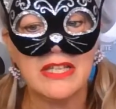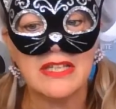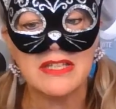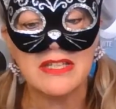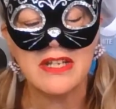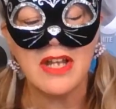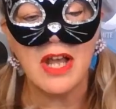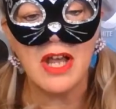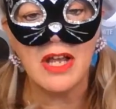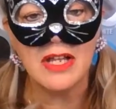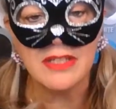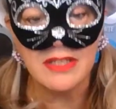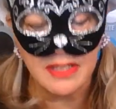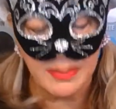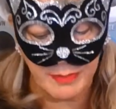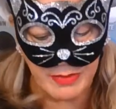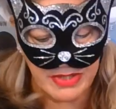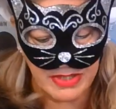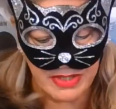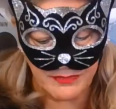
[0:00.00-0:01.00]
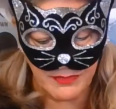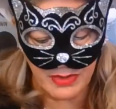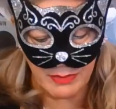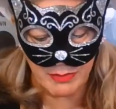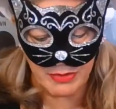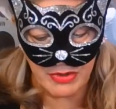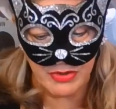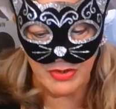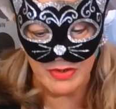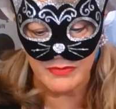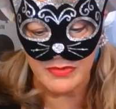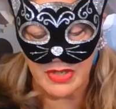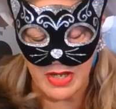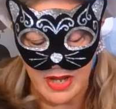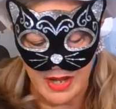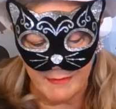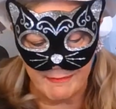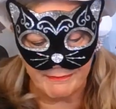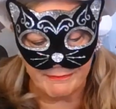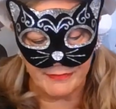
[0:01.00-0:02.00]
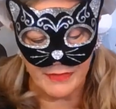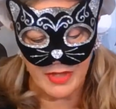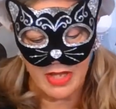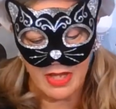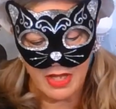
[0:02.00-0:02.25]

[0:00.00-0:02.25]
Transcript: it's an unspecific period of time.